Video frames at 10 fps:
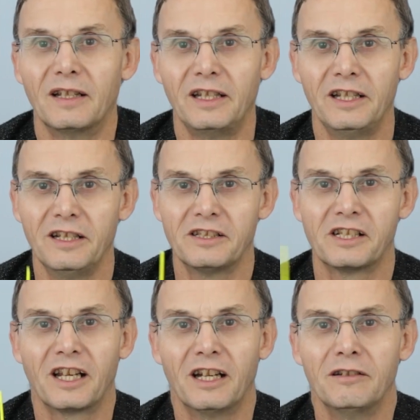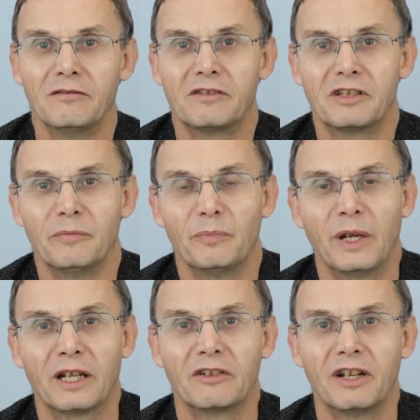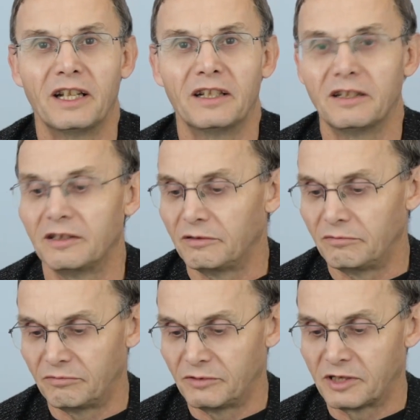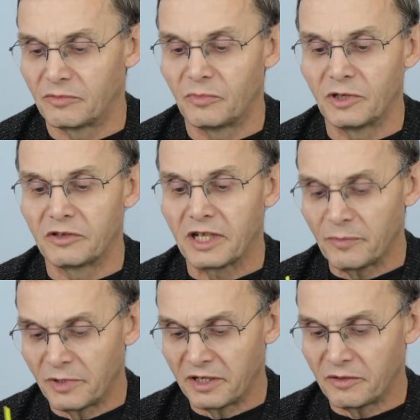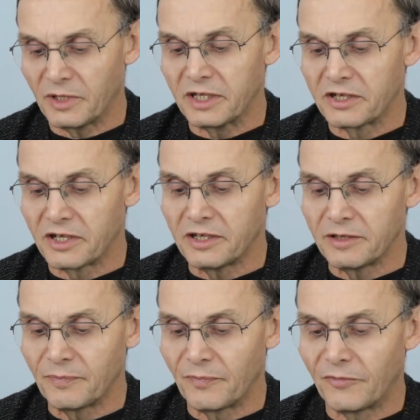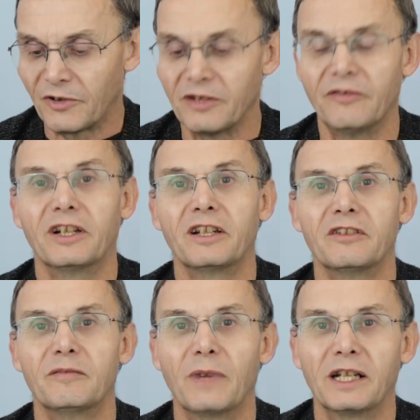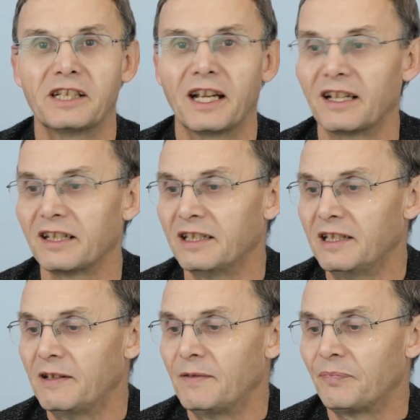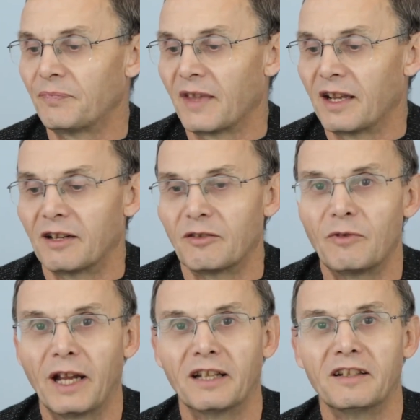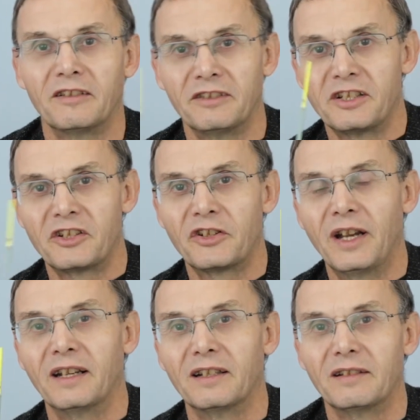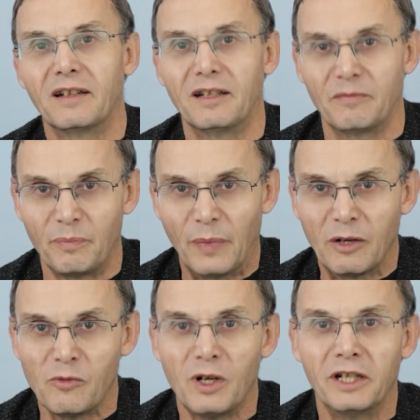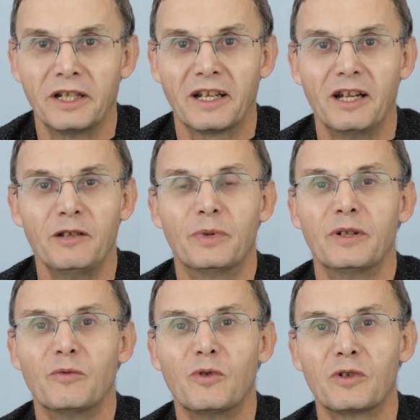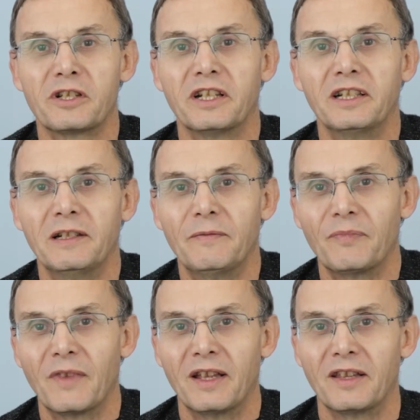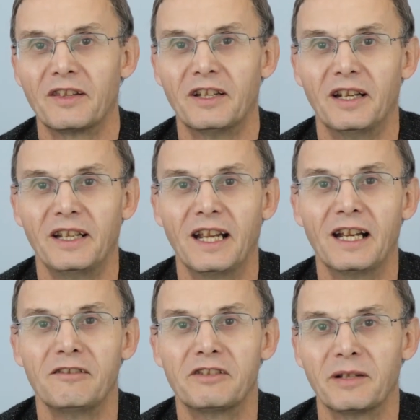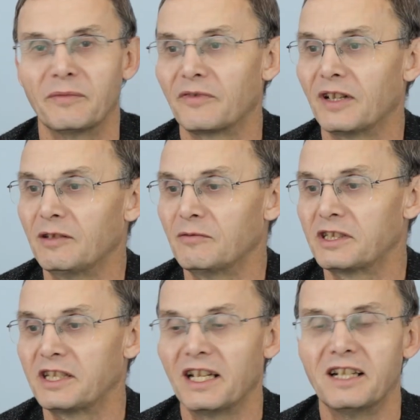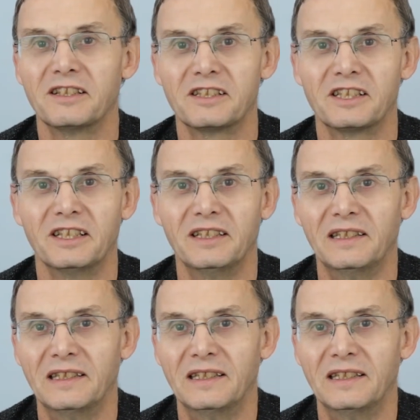Years ago, Tom Pickering, who was world champion at one time, very, very good match angler, reckoned on the Trent, a big, wide, open water, that a yellow tip float was the answer